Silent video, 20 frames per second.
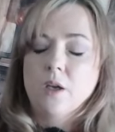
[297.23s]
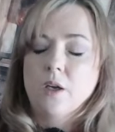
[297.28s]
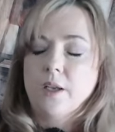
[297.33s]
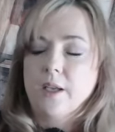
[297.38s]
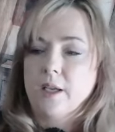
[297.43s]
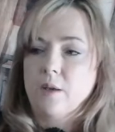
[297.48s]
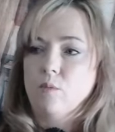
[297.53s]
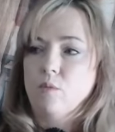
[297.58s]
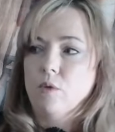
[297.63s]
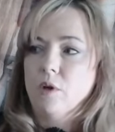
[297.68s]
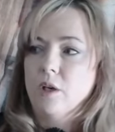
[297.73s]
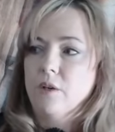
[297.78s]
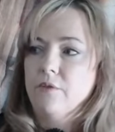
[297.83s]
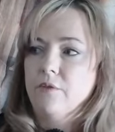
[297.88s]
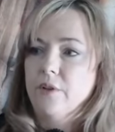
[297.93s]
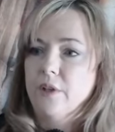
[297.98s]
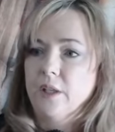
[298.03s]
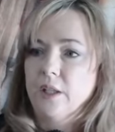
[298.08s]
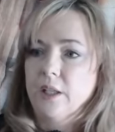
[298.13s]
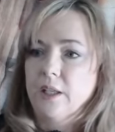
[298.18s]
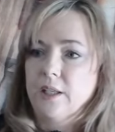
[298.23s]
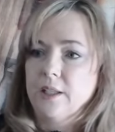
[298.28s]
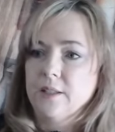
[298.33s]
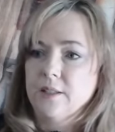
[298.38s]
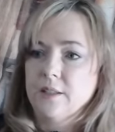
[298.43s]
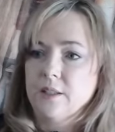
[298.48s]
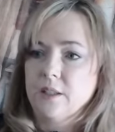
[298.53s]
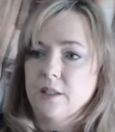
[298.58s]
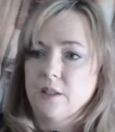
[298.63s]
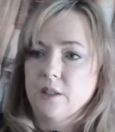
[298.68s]
Okay, what I'm feeling
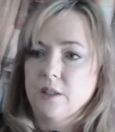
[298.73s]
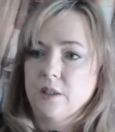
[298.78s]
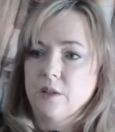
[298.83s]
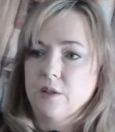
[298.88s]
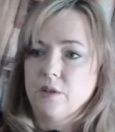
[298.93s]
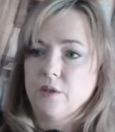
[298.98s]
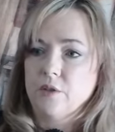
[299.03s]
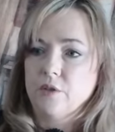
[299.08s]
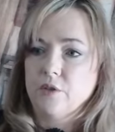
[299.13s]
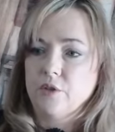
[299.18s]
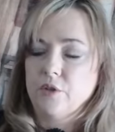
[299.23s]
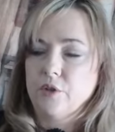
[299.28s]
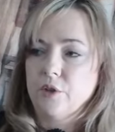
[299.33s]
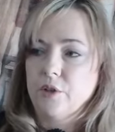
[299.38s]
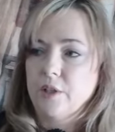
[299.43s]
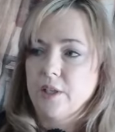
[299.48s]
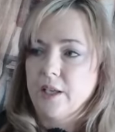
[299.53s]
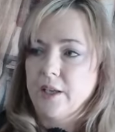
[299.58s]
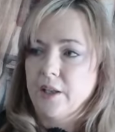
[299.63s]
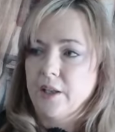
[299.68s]
is that certain